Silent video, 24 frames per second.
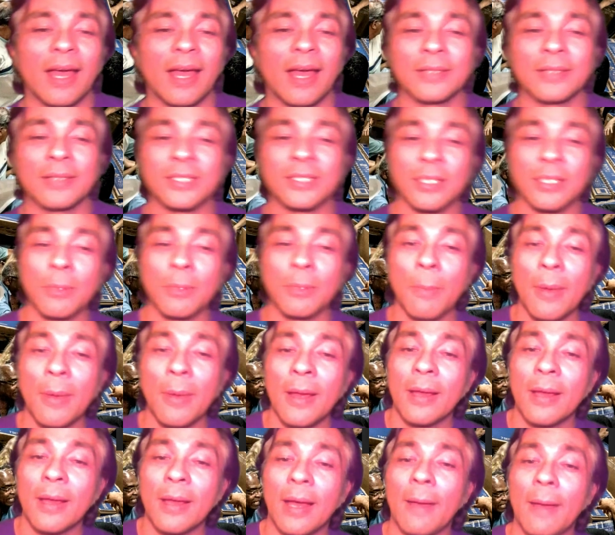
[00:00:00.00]
Some
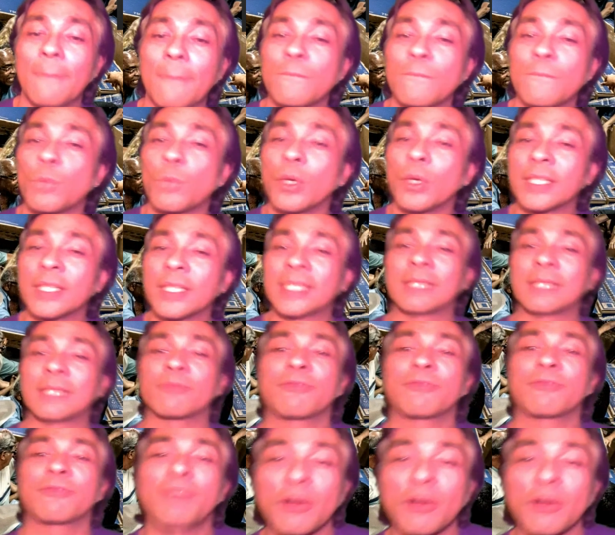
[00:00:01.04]
want
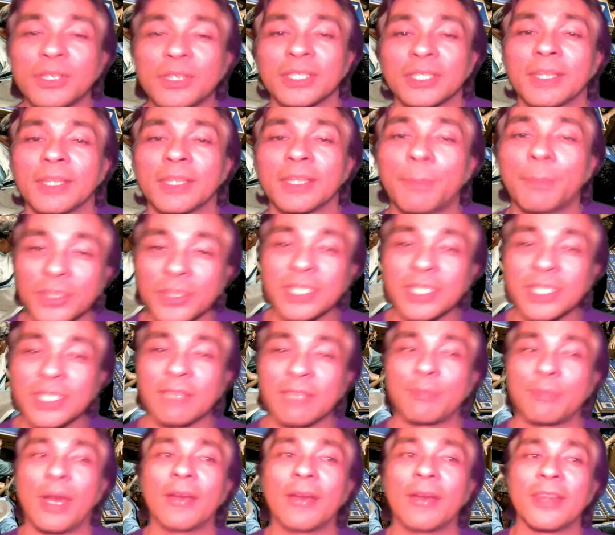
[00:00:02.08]
to focus on the
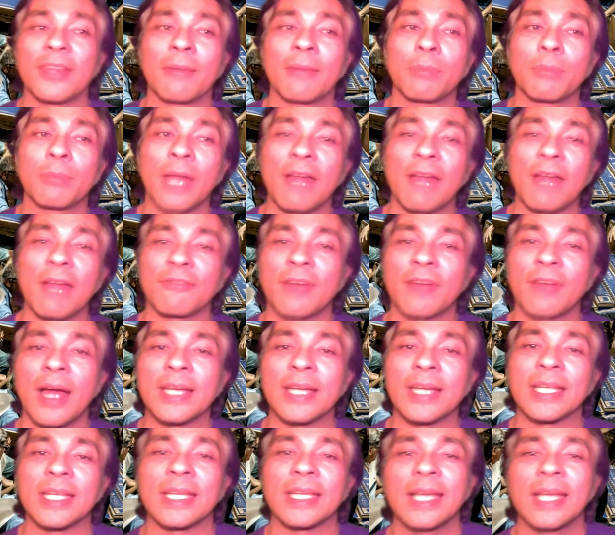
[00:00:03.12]
positive part that Black
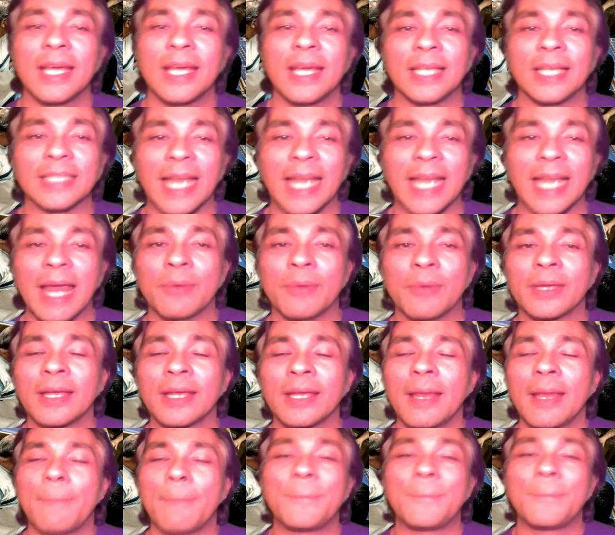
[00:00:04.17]
Friday is
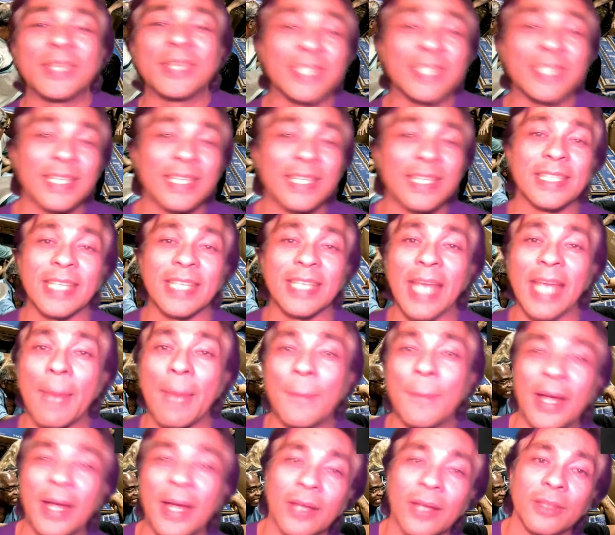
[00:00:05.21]
allowing businesses to
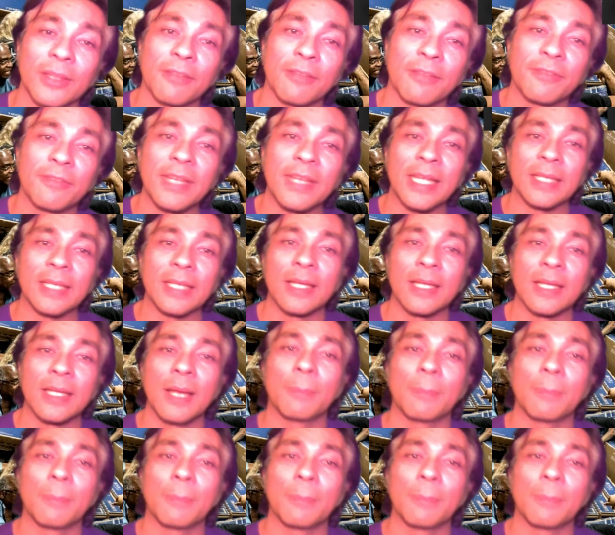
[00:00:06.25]
get back on the feet.